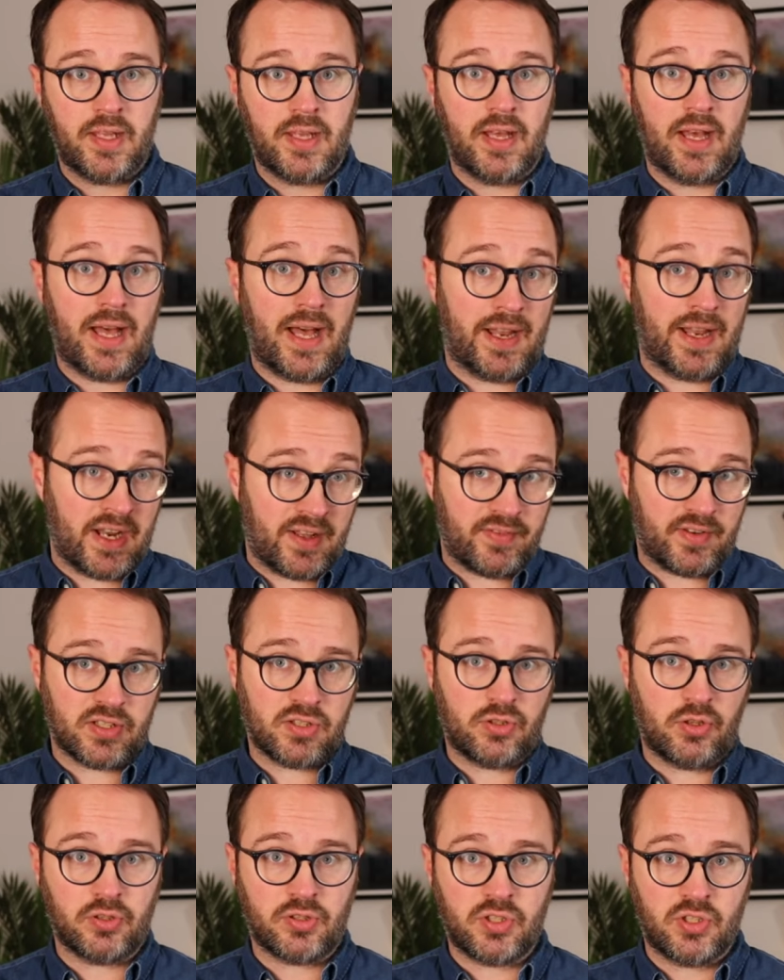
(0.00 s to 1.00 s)
another
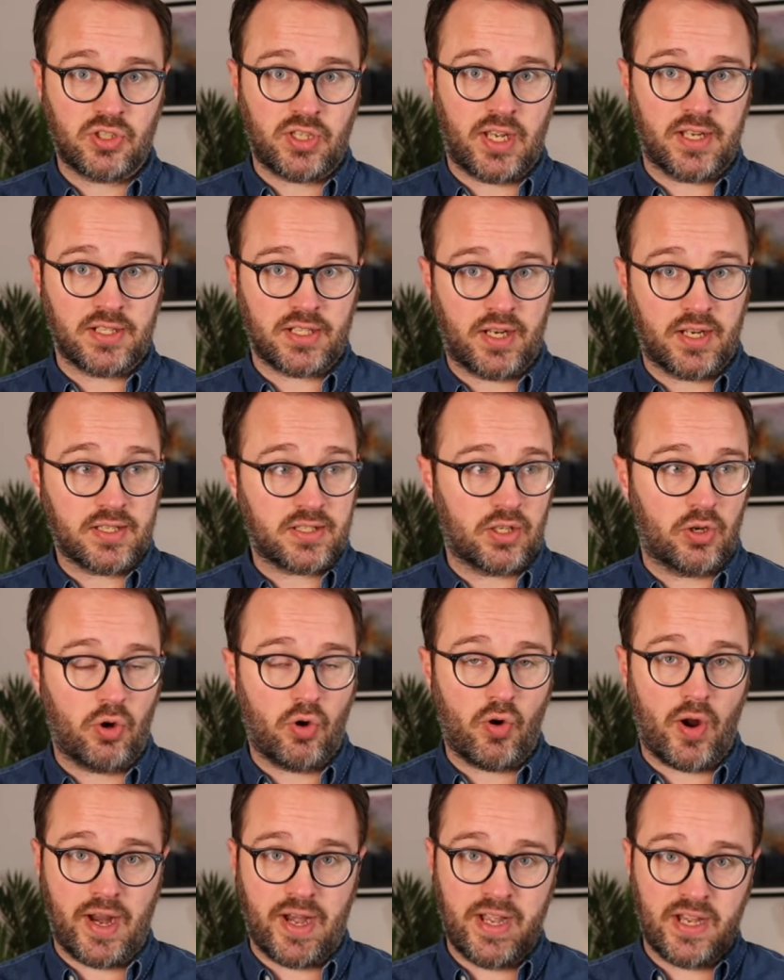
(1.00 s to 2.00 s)
stocks and shares ISA
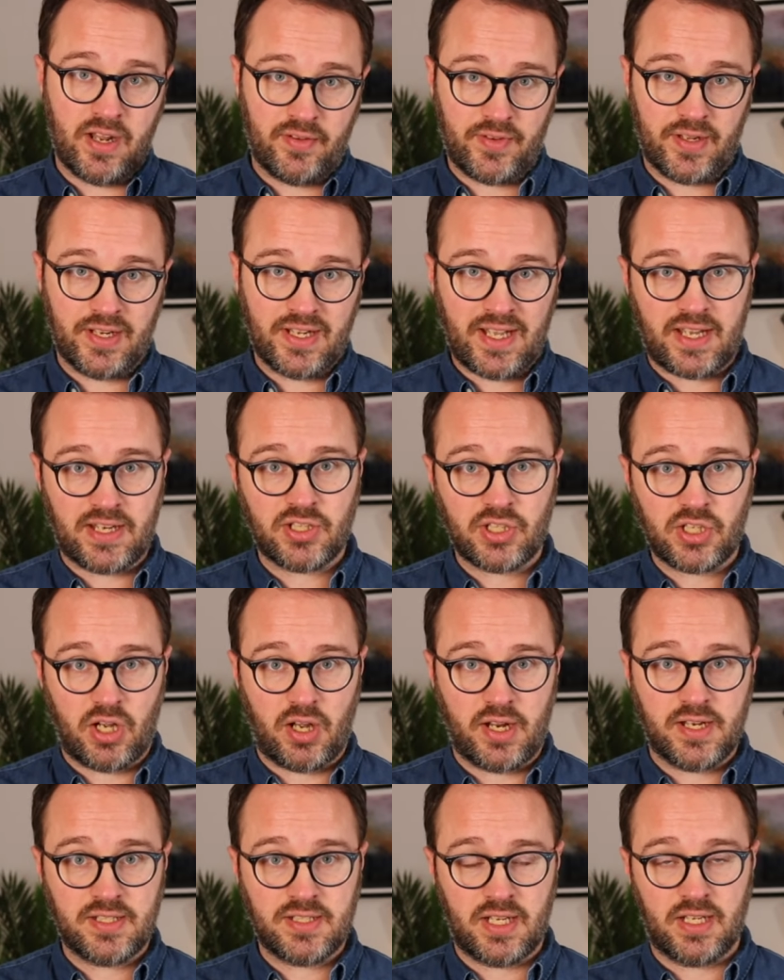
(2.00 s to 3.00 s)
or another cash
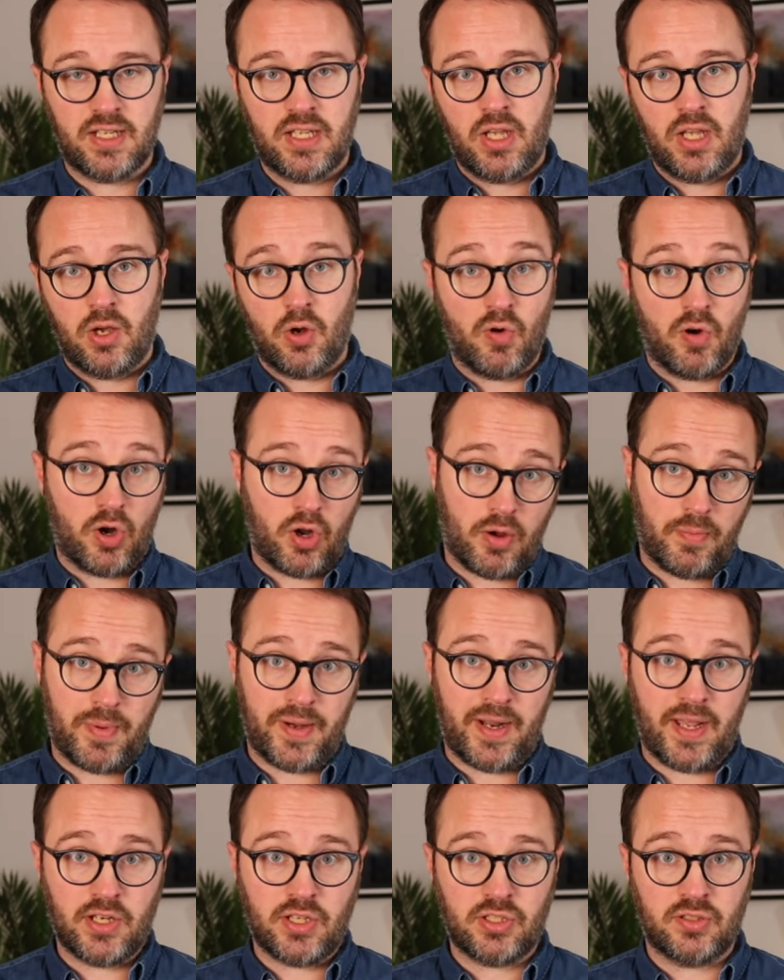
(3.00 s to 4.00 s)
ISA or a
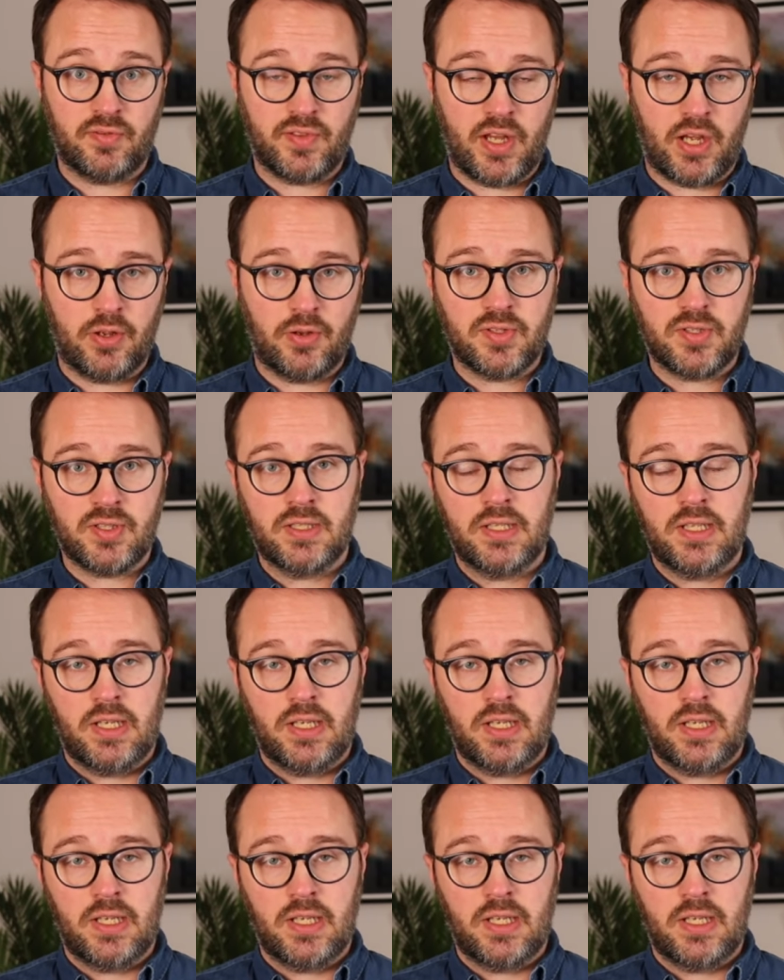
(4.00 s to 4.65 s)
combination of those.